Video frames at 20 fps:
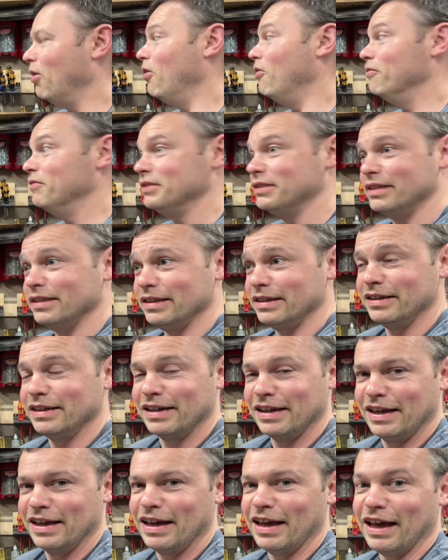Obviously,
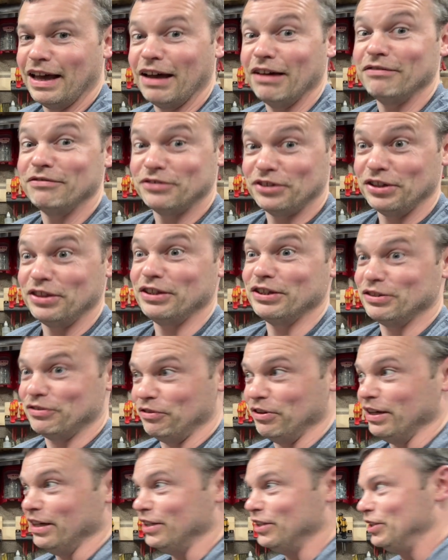I've done this
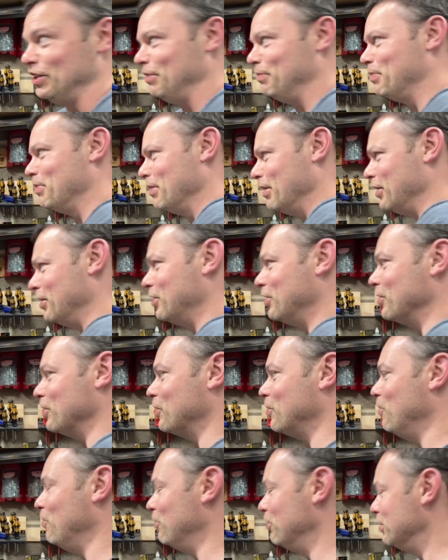really cheap and cut
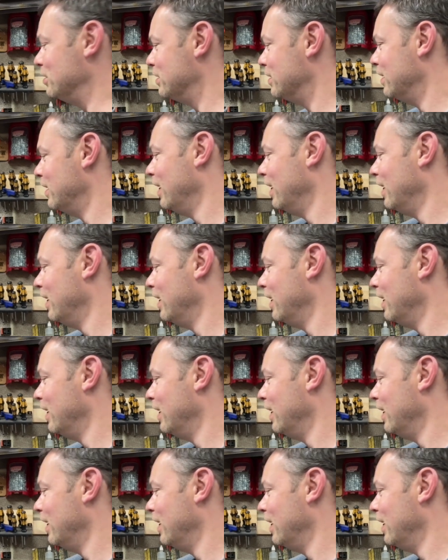corners,